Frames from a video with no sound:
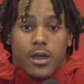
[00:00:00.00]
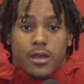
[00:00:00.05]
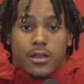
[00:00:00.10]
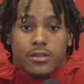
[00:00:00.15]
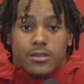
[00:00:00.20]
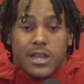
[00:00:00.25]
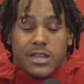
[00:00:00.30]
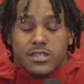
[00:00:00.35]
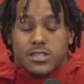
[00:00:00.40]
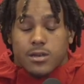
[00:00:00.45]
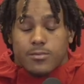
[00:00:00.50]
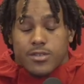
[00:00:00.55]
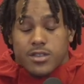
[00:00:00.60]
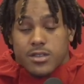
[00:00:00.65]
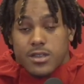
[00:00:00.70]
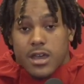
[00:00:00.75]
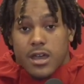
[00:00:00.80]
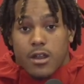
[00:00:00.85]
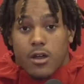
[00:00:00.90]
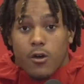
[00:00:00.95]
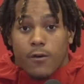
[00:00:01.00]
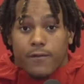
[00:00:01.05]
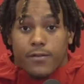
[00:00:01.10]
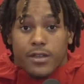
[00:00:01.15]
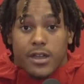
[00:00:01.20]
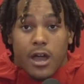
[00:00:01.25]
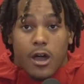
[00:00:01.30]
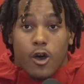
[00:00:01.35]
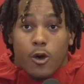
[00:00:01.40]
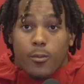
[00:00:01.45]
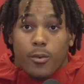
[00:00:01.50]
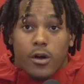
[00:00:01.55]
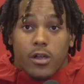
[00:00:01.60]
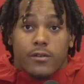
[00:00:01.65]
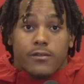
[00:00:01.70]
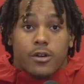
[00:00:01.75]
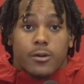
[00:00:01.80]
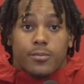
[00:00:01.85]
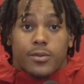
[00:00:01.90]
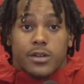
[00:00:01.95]
And that's something that hopefully I hope
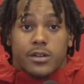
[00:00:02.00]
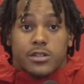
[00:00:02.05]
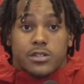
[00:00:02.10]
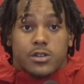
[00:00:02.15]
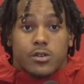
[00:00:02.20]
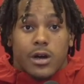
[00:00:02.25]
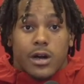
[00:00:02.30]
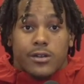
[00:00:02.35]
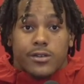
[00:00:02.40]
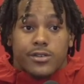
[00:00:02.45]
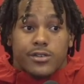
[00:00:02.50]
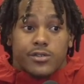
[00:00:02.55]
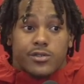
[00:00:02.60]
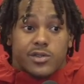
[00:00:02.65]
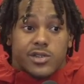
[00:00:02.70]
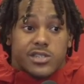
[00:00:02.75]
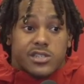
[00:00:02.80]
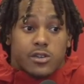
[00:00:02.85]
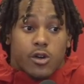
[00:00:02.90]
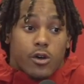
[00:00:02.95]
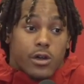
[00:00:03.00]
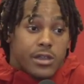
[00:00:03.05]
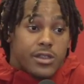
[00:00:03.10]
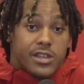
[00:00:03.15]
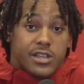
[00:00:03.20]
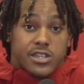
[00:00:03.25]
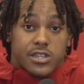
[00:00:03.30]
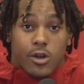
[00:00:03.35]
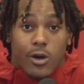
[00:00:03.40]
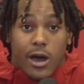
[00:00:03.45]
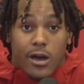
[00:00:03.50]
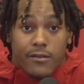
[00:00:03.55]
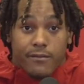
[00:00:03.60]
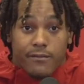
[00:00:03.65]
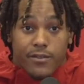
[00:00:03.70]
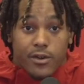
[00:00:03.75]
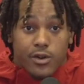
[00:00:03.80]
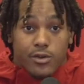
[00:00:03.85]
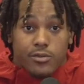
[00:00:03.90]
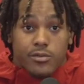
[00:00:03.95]
all of our players go out and do, is at least go out
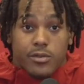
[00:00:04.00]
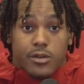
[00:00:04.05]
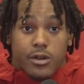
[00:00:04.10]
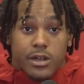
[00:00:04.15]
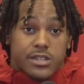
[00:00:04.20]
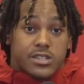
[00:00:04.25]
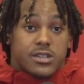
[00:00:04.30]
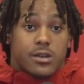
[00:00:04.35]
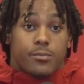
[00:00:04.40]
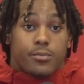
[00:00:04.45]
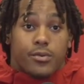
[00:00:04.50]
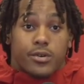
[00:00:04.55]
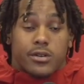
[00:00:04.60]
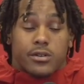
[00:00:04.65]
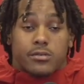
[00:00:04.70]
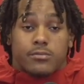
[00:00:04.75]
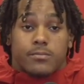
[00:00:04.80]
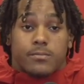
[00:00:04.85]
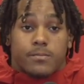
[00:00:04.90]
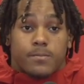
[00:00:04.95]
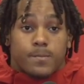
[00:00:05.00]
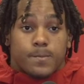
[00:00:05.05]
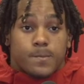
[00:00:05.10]
and vote at some point.